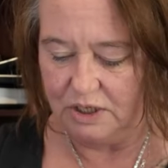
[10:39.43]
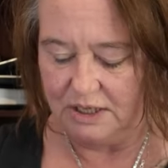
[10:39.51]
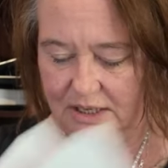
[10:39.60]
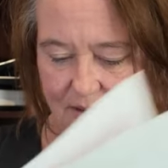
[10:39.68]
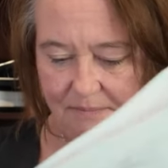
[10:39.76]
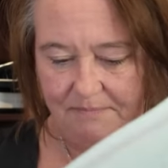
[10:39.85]

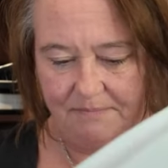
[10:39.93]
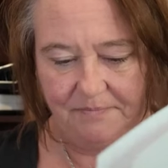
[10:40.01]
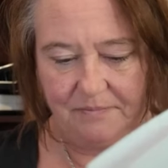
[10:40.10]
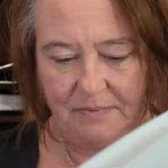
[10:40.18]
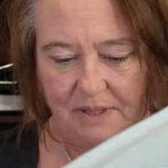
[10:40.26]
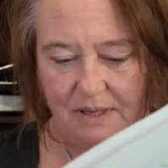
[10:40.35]

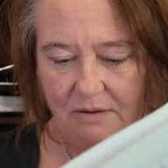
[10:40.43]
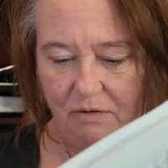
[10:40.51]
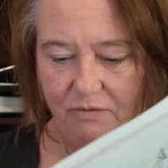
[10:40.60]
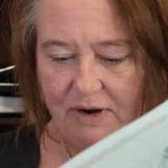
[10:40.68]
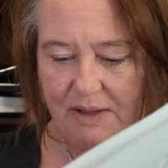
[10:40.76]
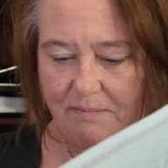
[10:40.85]
I've
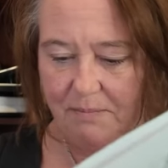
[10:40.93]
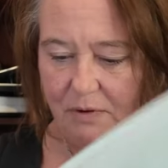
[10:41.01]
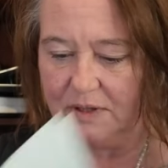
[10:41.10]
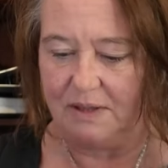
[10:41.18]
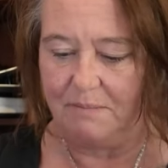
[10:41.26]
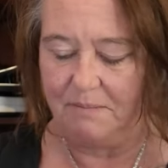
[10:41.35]
already
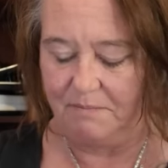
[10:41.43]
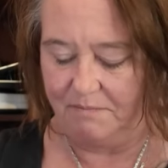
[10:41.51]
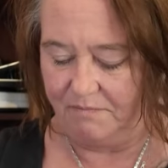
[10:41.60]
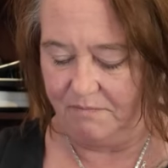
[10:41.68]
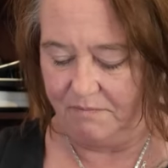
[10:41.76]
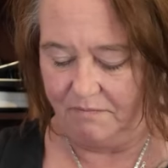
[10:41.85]
booked the
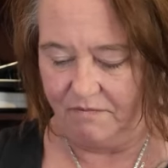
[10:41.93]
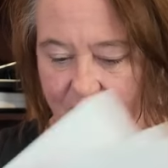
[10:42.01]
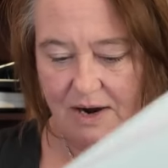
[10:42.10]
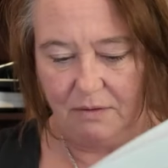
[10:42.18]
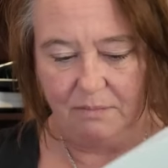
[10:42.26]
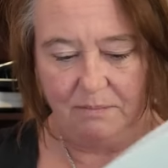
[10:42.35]

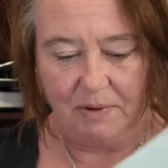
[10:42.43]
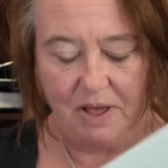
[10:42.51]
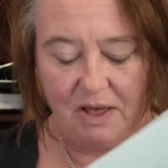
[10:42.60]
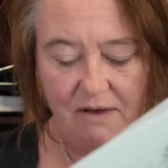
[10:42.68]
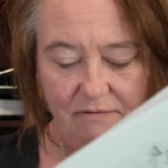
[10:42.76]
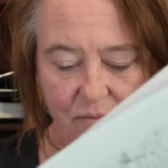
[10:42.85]
final
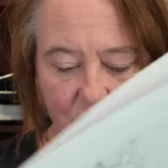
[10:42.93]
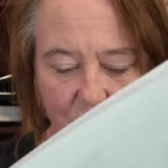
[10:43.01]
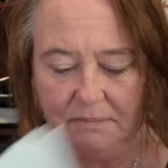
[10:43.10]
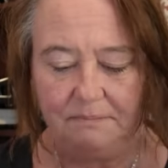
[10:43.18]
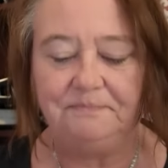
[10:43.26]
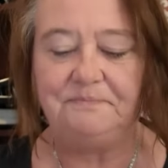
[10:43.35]
Perth
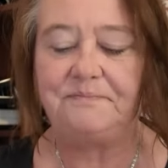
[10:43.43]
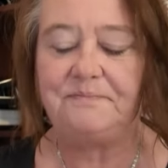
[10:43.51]
one.